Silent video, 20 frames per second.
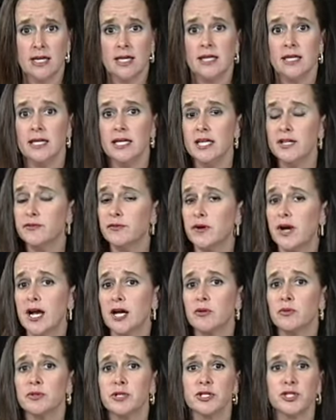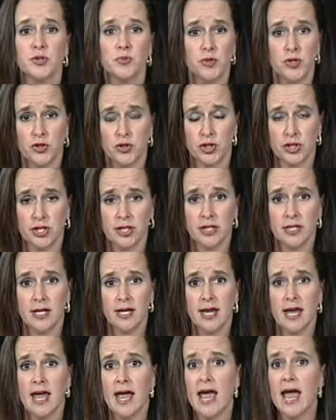E for equitable distribution,
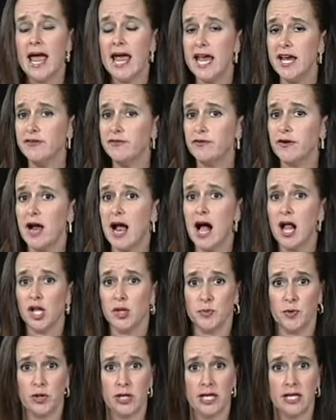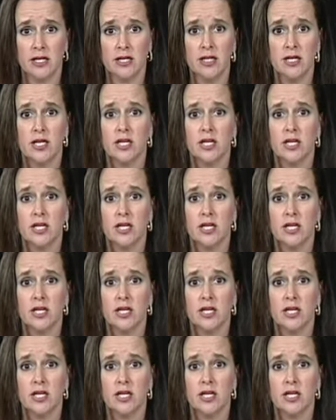A for alimony,